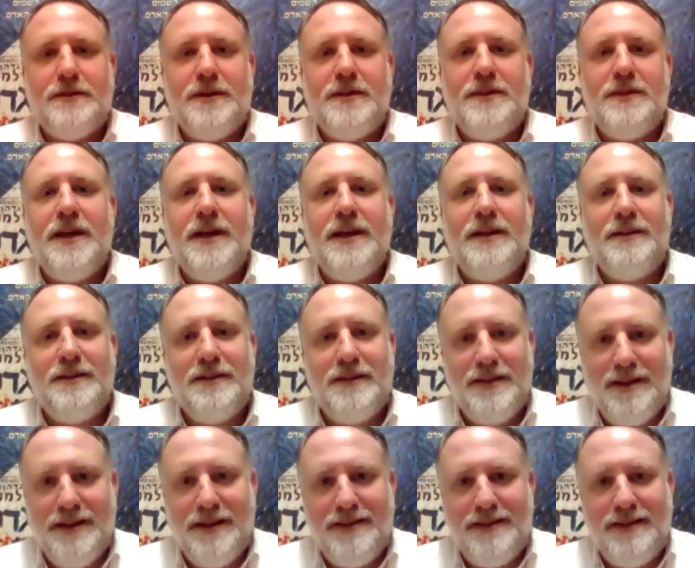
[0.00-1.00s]
And then
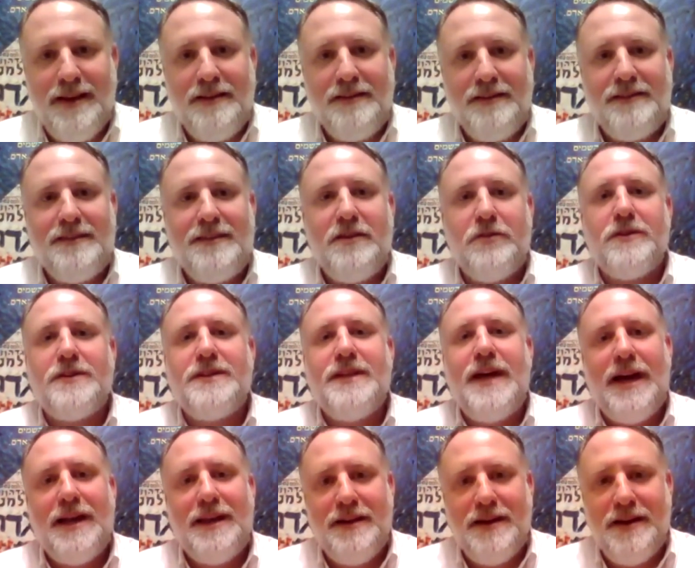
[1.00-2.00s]
it says, they're
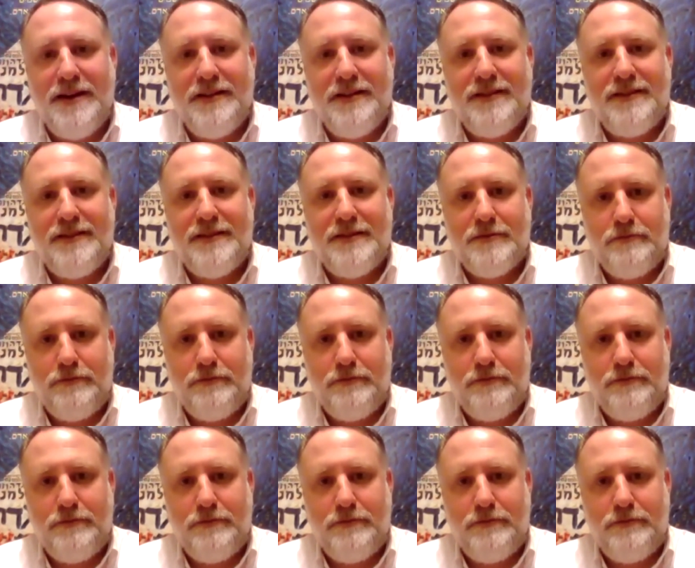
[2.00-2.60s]
attacking us.